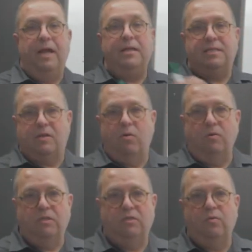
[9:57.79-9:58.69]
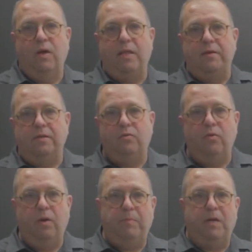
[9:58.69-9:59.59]
then it goes together
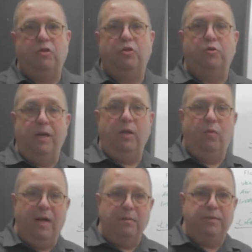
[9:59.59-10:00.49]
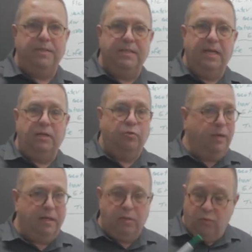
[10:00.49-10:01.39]
to about 21%,
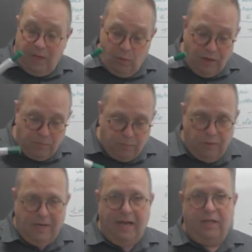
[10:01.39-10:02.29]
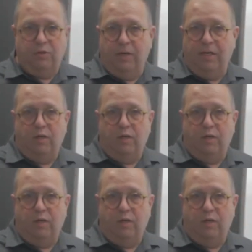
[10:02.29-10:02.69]
21.9,